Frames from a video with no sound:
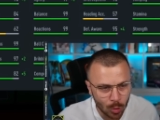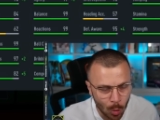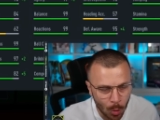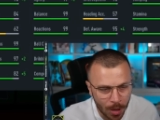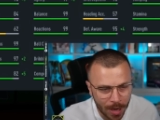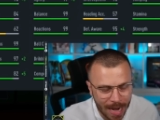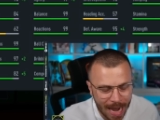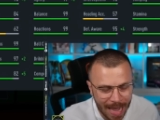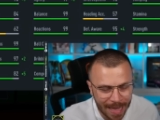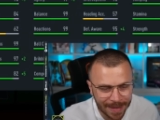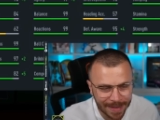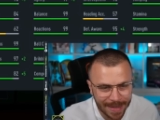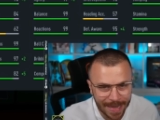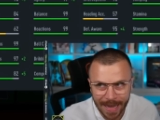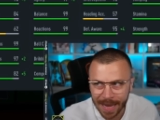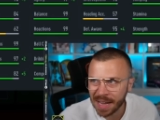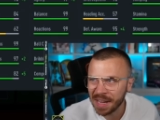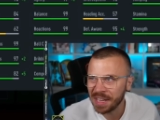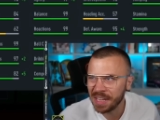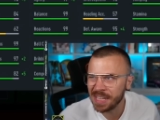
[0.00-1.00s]
to
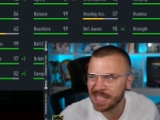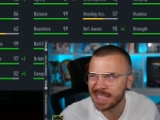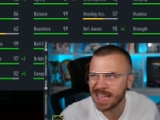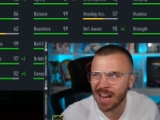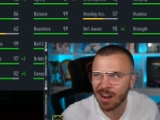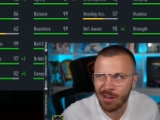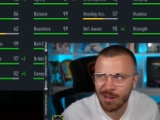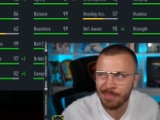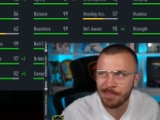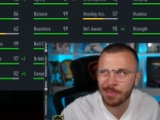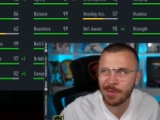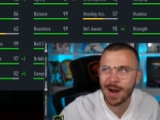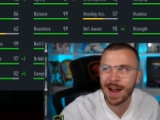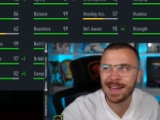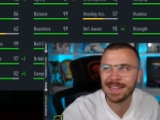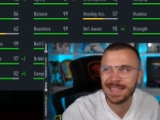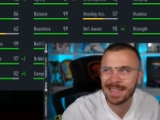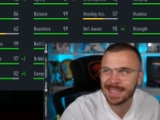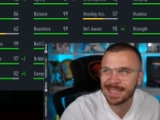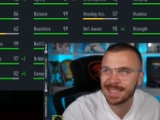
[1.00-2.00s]
Kunde. His current
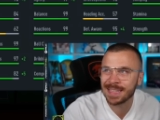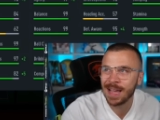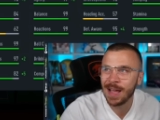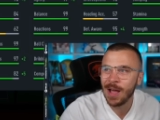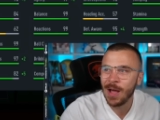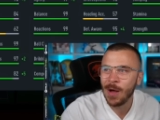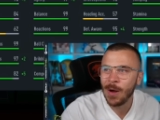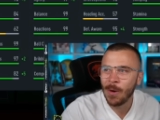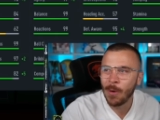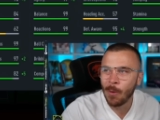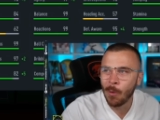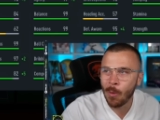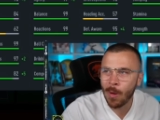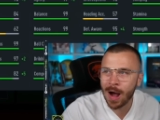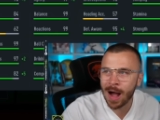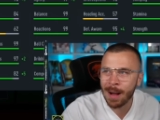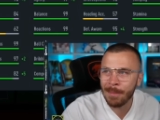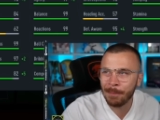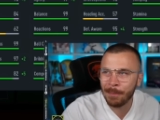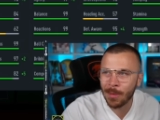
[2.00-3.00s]
price is
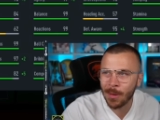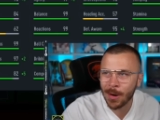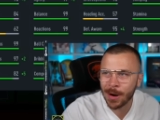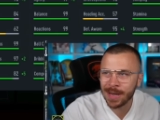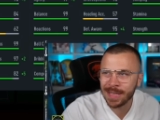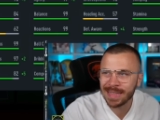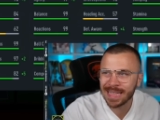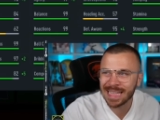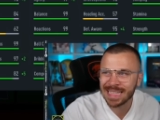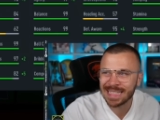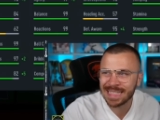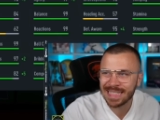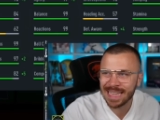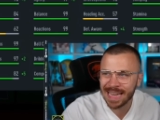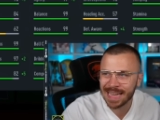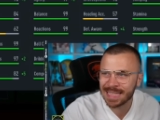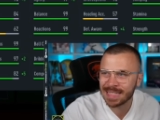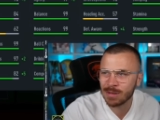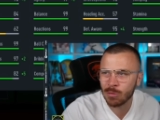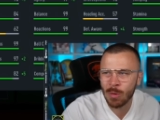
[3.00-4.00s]

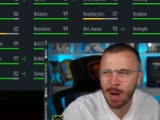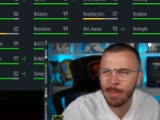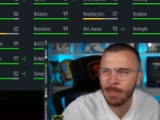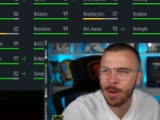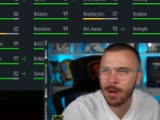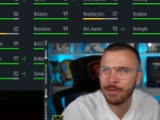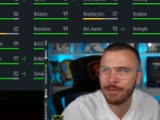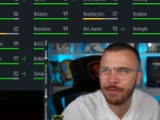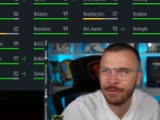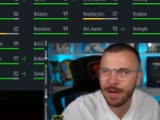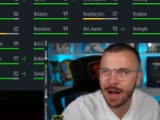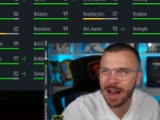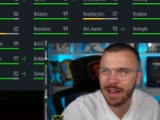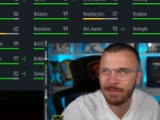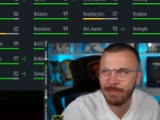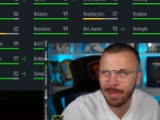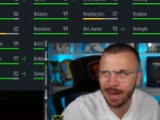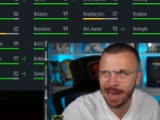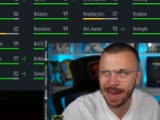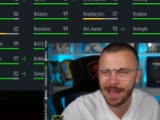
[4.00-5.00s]

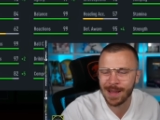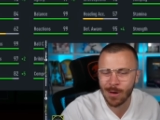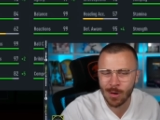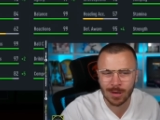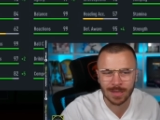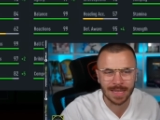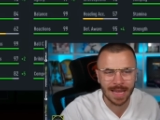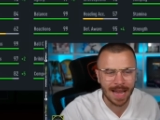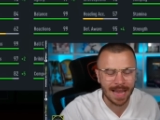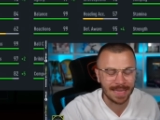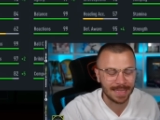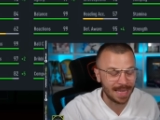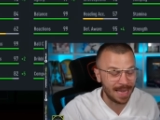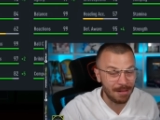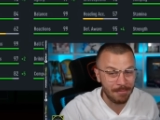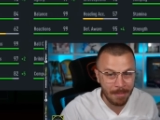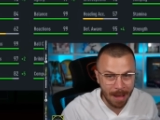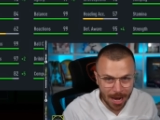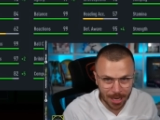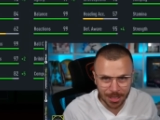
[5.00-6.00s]
1.5 million coins, guys.
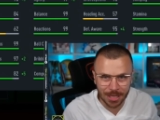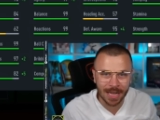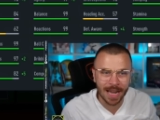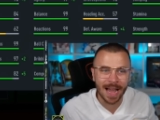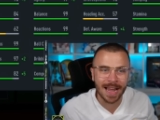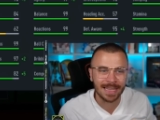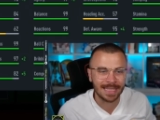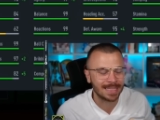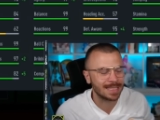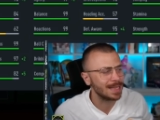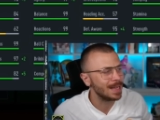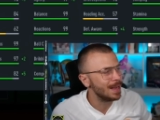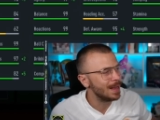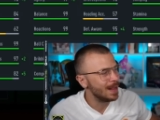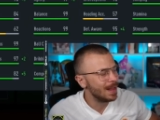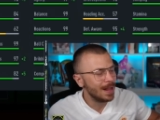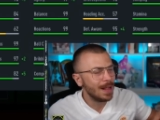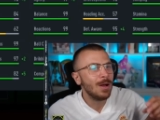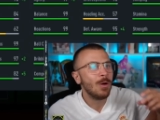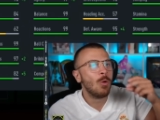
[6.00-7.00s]
Imagine, guys,
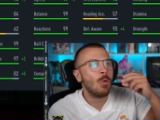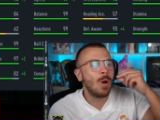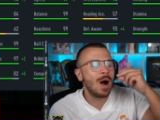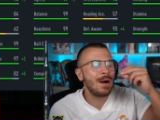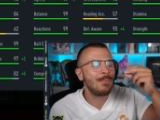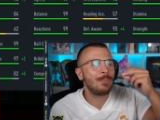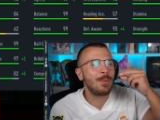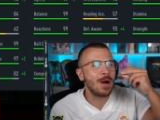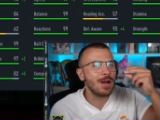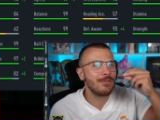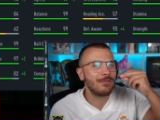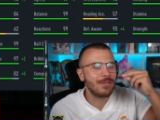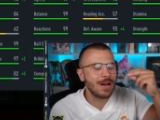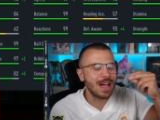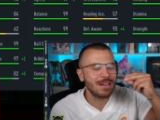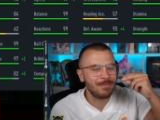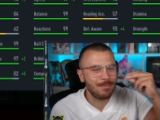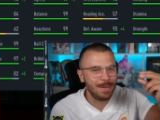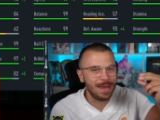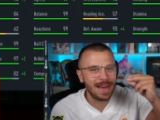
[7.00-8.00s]

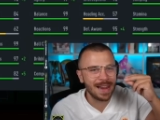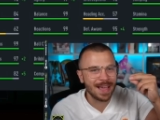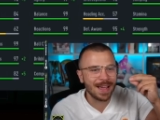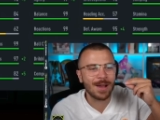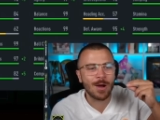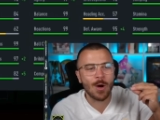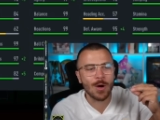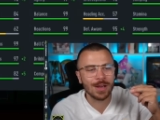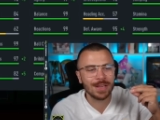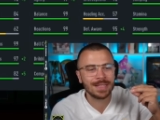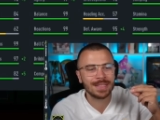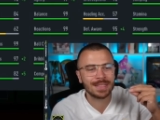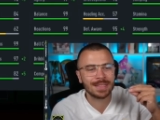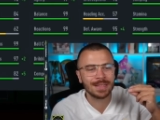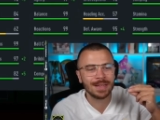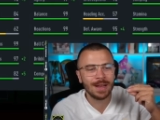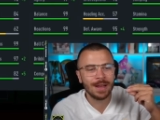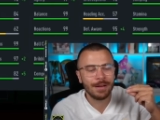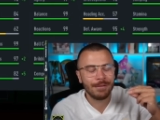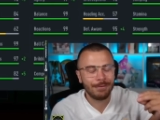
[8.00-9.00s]
1.5 million
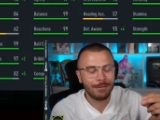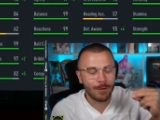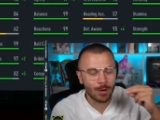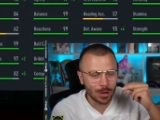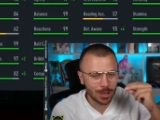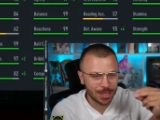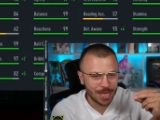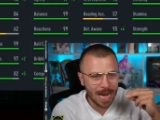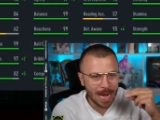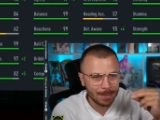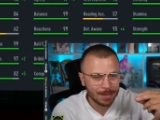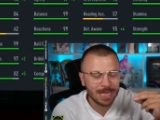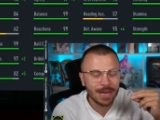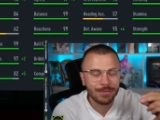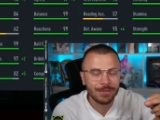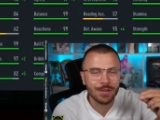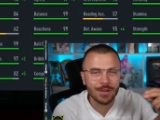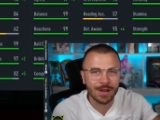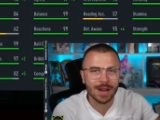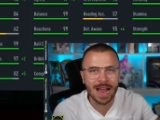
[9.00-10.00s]
coins for
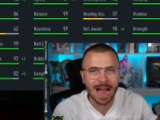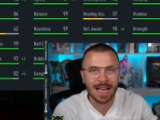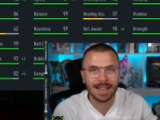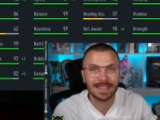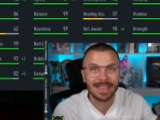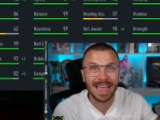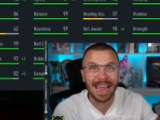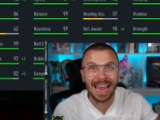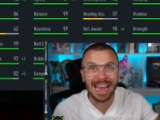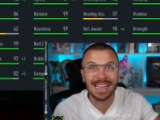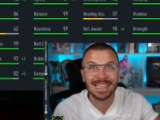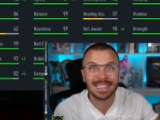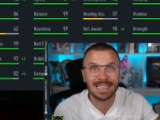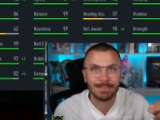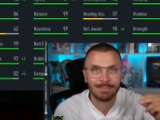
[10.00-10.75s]
Shapeshifter Kunde in